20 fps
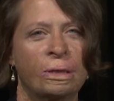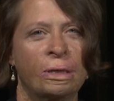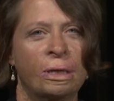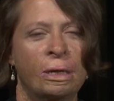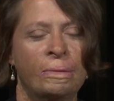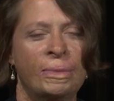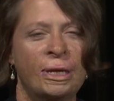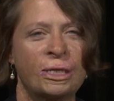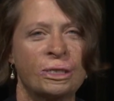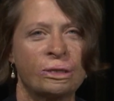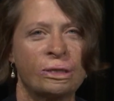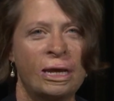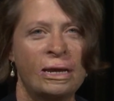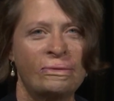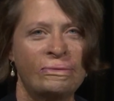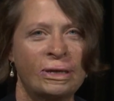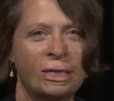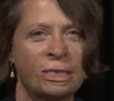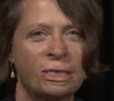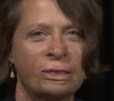A major life
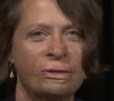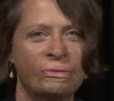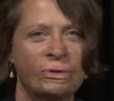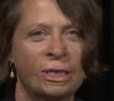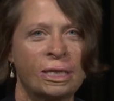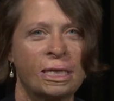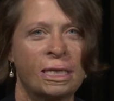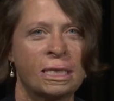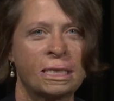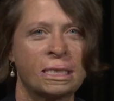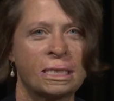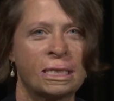activity is